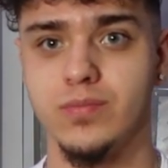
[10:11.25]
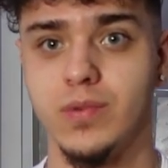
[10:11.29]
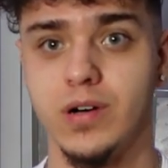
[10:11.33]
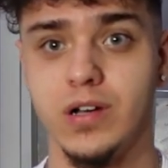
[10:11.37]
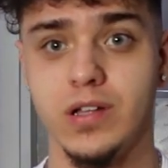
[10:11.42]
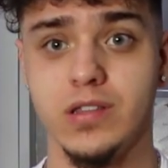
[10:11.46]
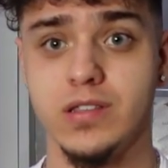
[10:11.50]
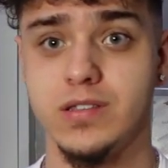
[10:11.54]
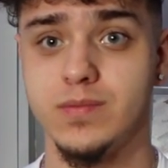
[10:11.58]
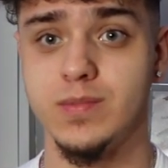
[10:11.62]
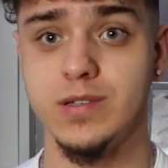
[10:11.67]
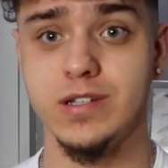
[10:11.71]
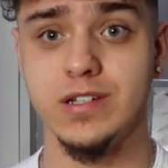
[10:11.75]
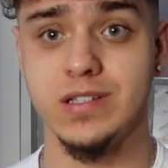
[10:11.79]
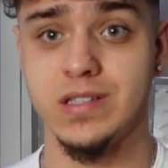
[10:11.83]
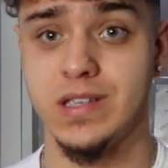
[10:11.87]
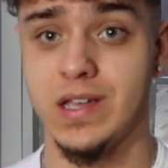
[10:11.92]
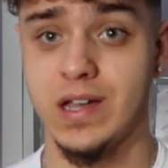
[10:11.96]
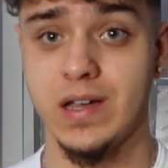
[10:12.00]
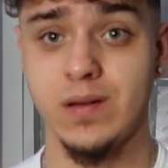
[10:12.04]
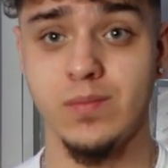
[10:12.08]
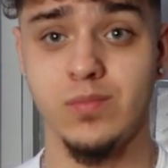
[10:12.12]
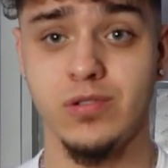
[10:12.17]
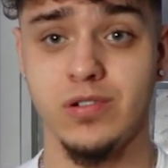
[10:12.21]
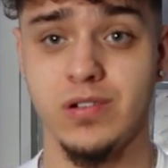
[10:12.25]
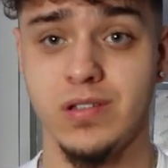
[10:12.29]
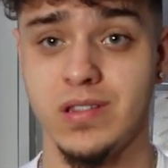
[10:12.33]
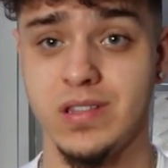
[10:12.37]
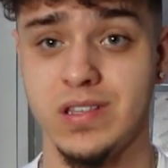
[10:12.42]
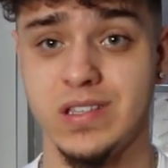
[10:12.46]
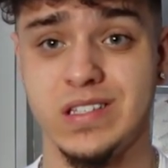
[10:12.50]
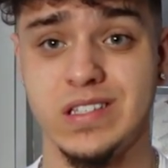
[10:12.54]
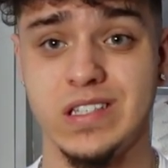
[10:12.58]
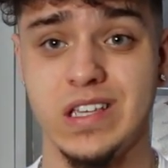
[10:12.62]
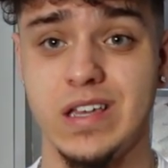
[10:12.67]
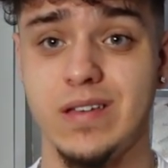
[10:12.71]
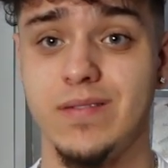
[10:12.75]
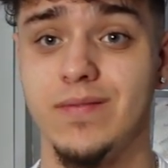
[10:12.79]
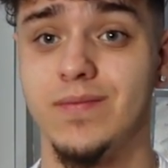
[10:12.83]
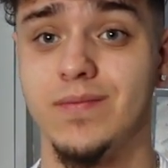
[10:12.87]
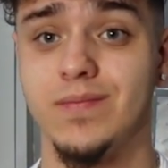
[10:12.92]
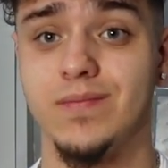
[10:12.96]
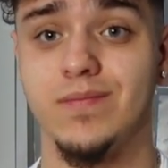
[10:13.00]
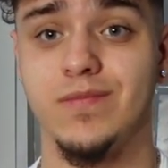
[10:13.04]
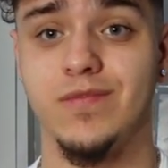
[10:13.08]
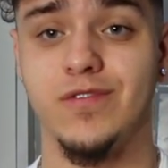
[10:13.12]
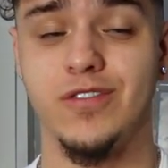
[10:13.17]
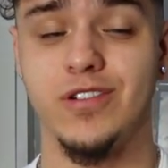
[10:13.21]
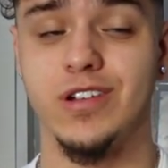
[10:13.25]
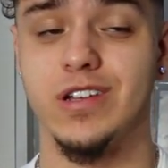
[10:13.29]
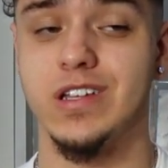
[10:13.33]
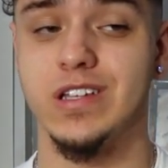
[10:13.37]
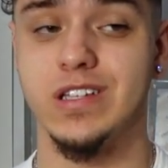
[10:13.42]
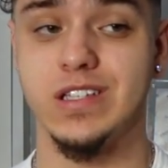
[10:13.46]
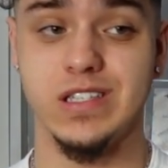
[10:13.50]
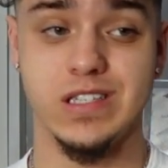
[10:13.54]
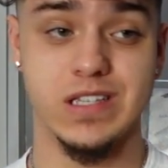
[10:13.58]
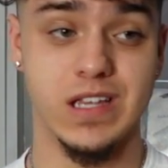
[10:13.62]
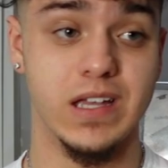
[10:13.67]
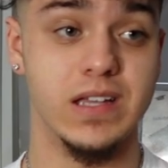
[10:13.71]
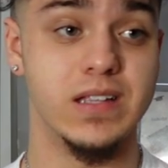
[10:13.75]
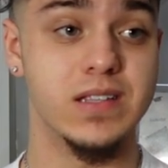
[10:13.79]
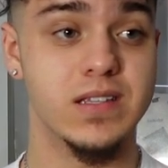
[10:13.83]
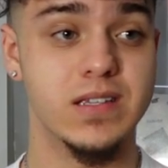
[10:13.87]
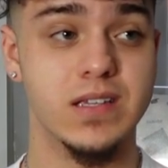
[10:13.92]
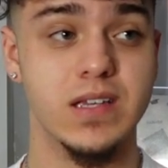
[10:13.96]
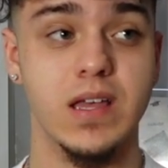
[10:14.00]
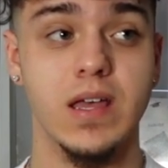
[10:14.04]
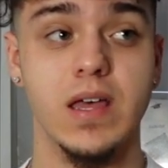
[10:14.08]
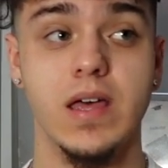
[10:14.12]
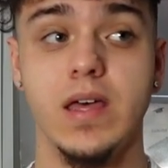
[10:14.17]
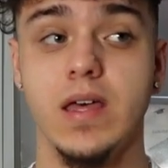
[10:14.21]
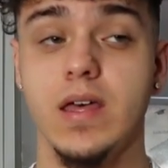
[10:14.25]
months because I got bored of the same freaking scent.